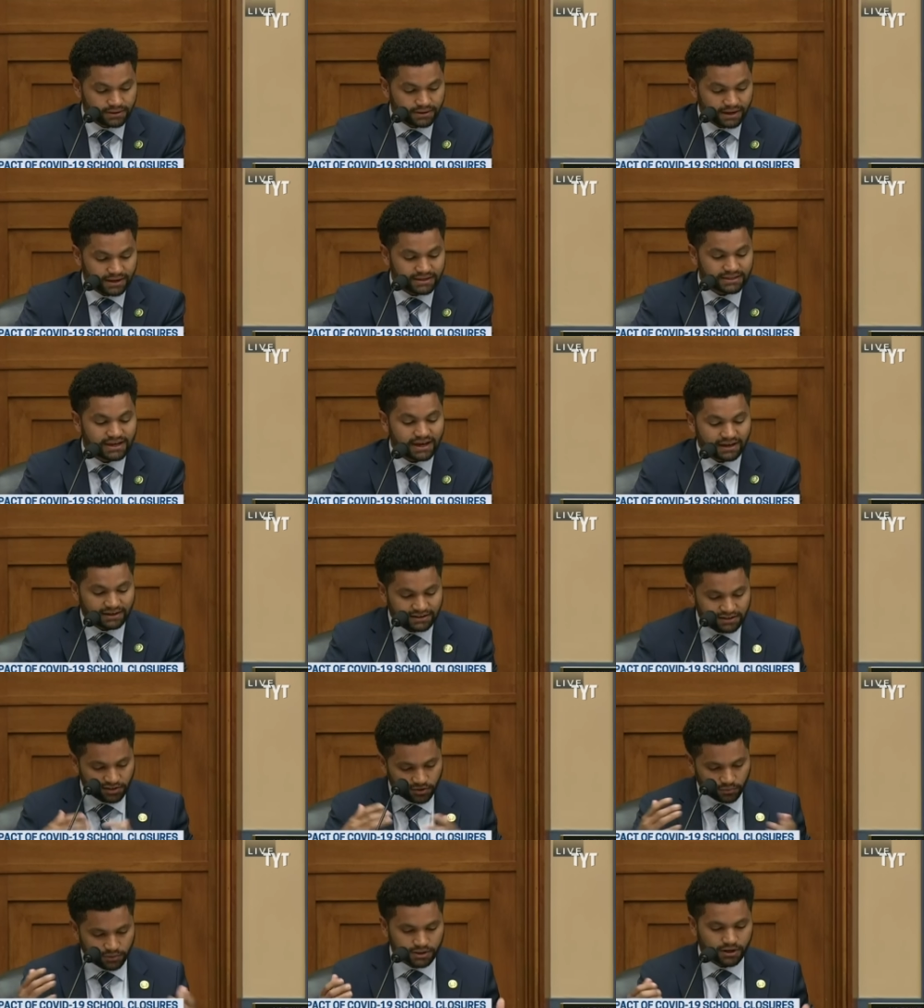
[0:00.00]
And yet
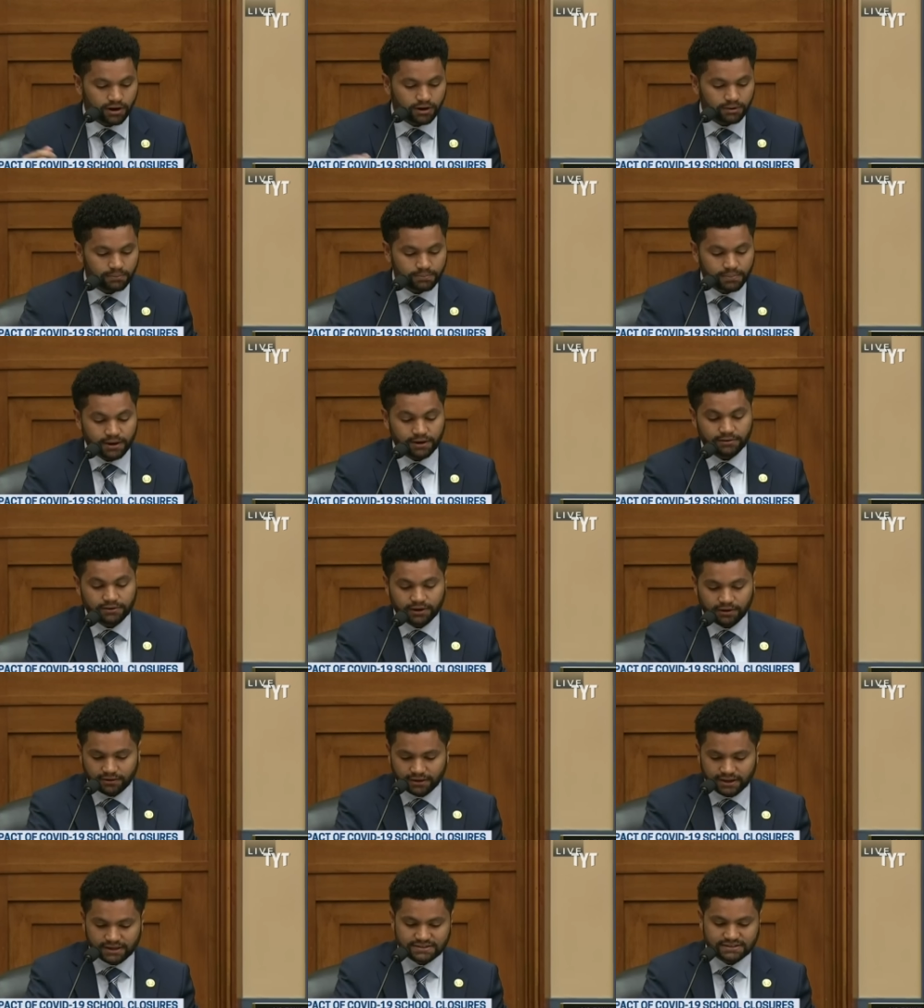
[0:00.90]
here we are, burying
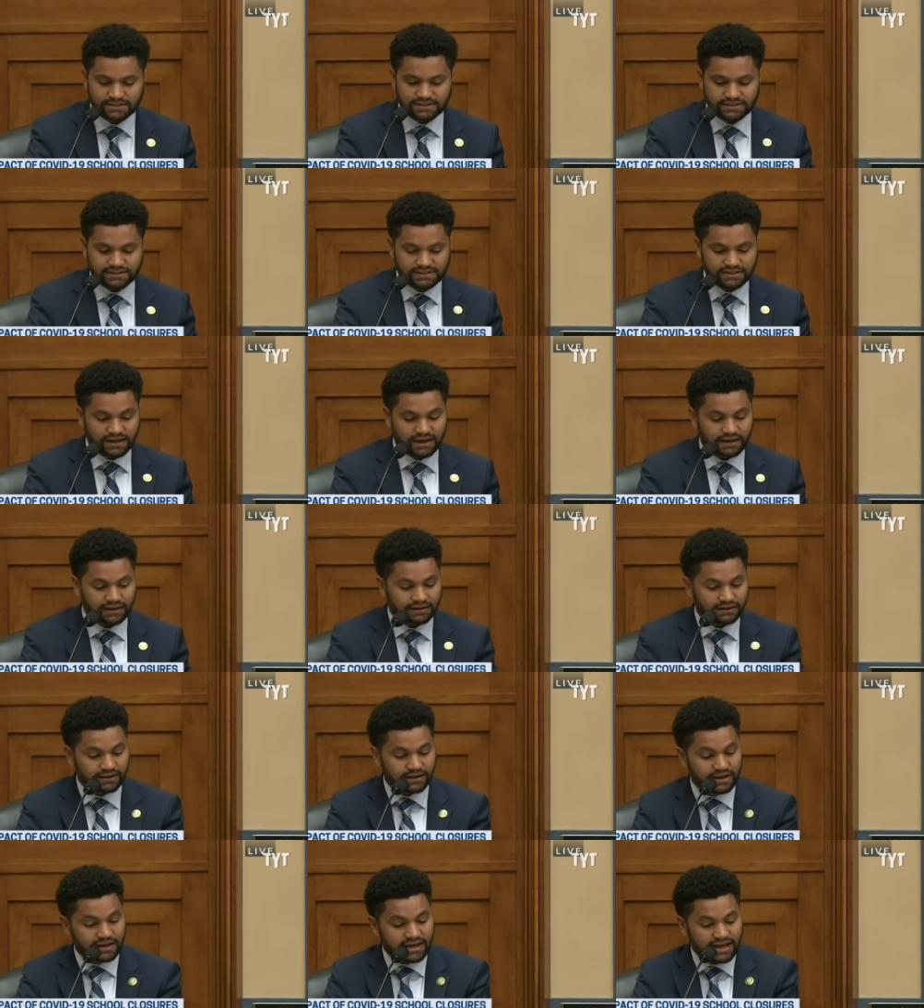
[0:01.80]
our heads in the sand,
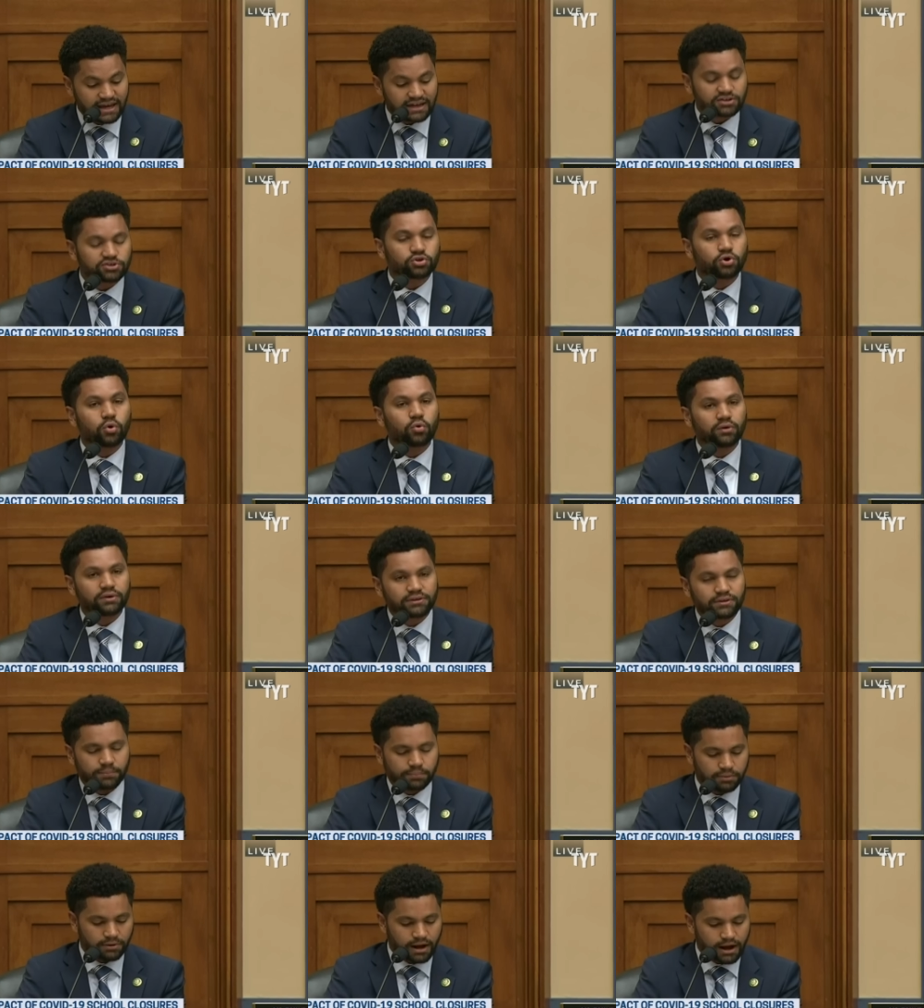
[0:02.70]
ignoring
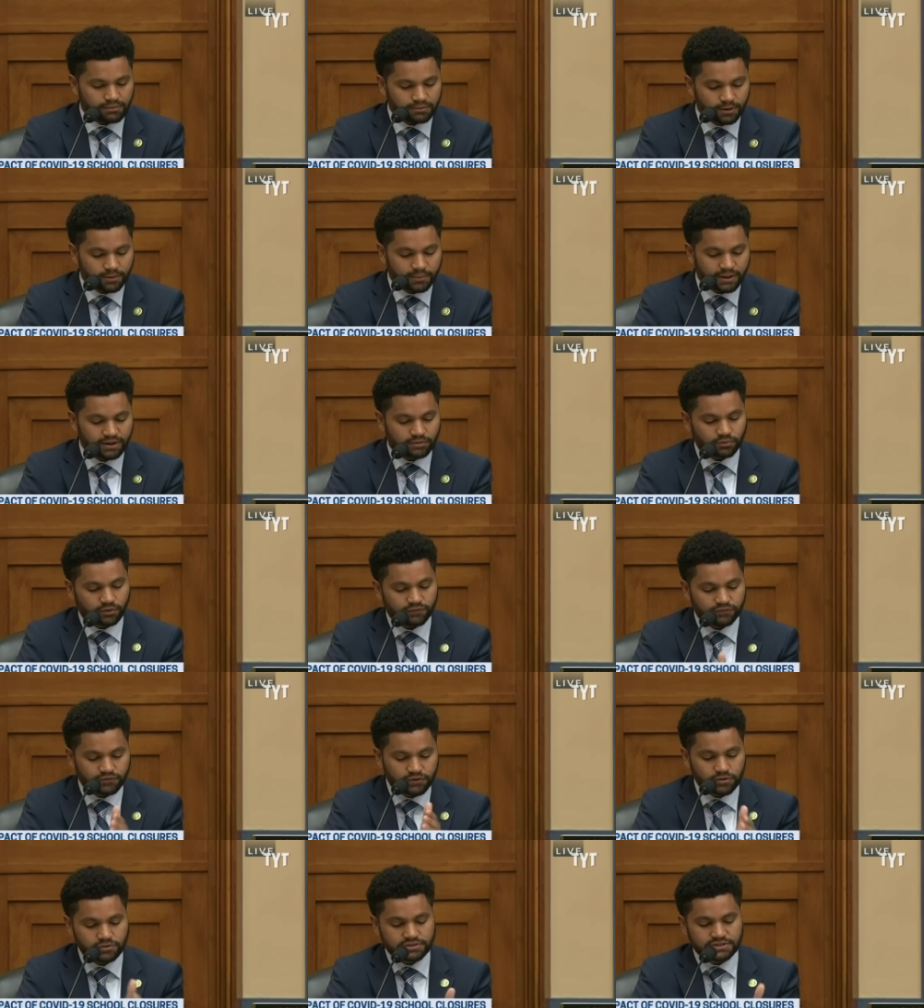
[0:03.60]
the problem, and
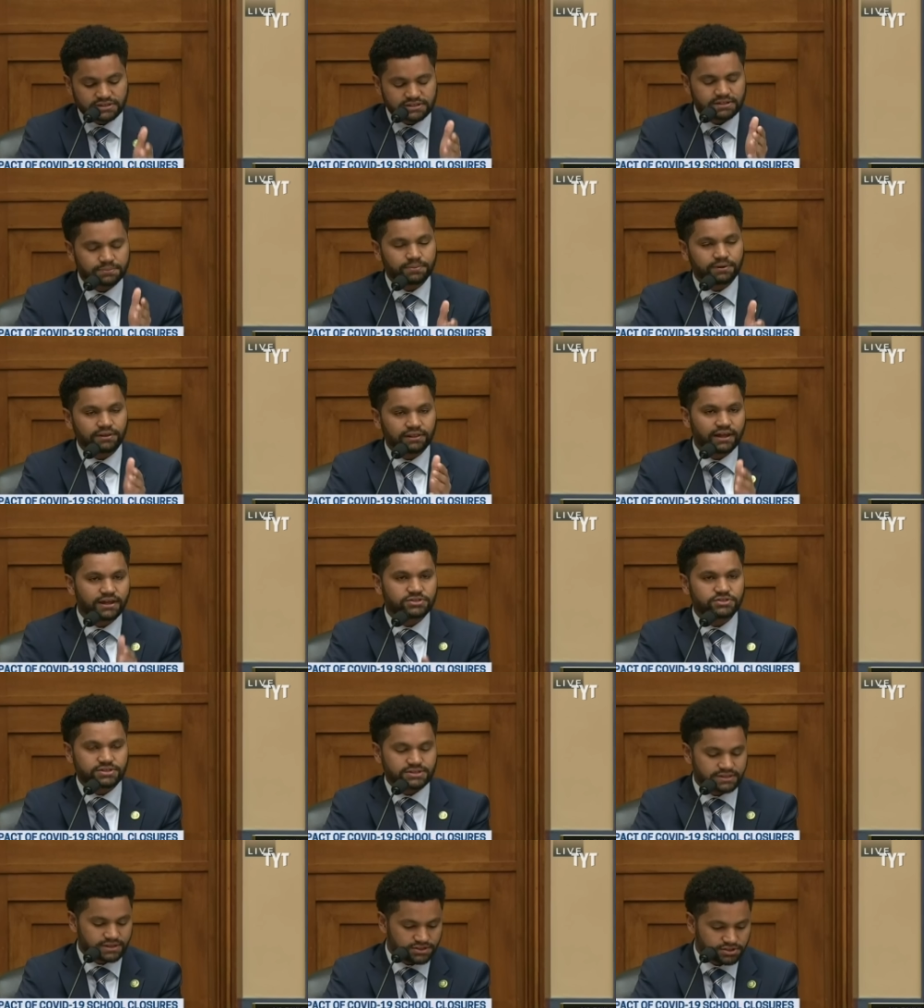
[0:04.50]
refusing to put
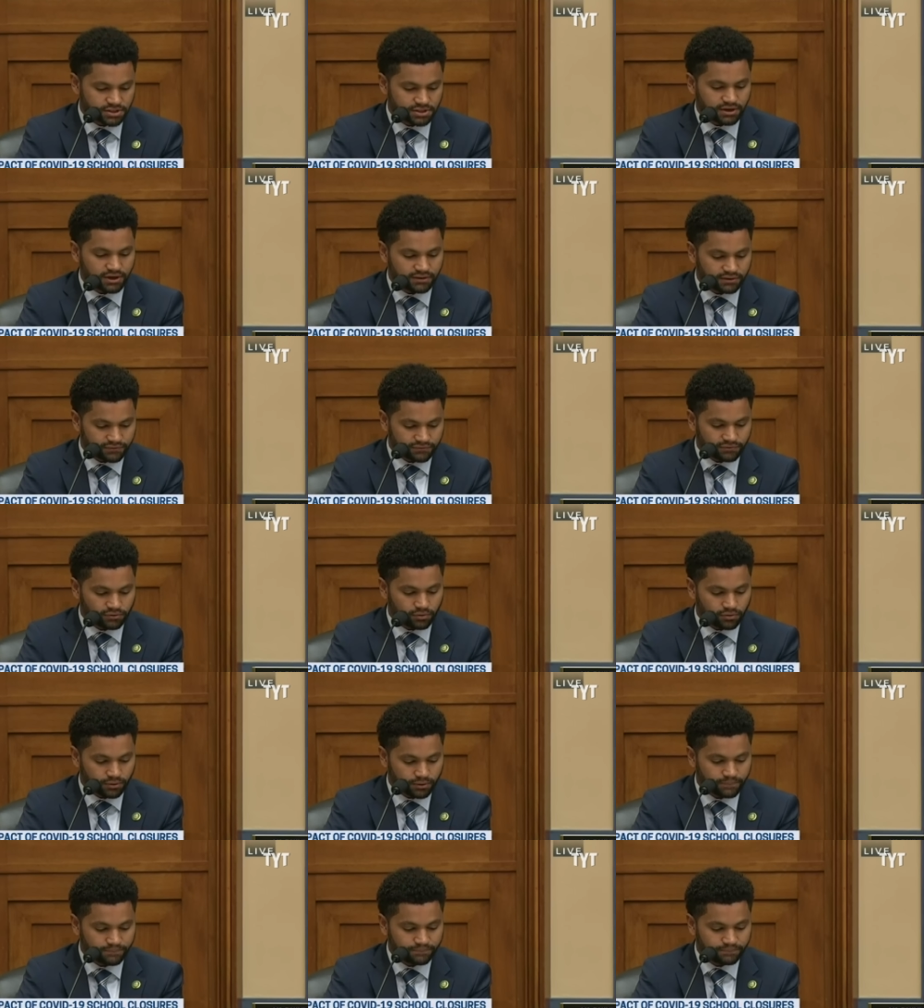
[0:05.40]
legislation on the
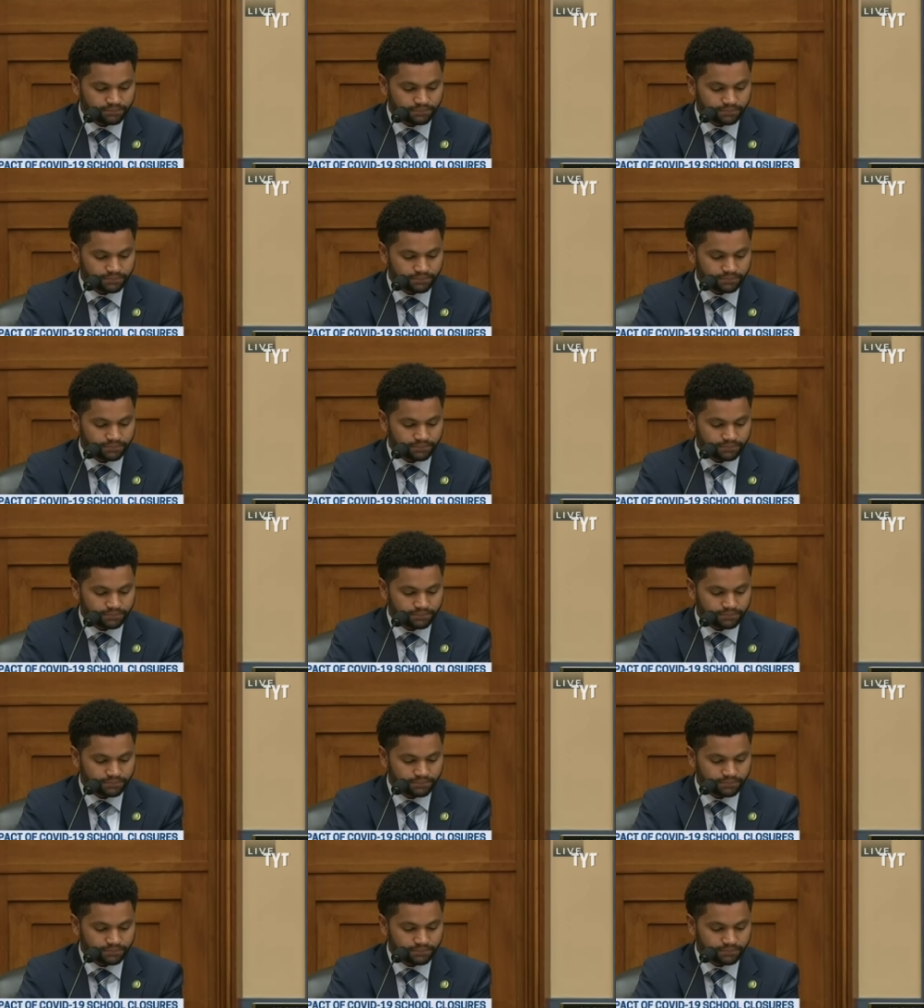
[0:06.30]
floor.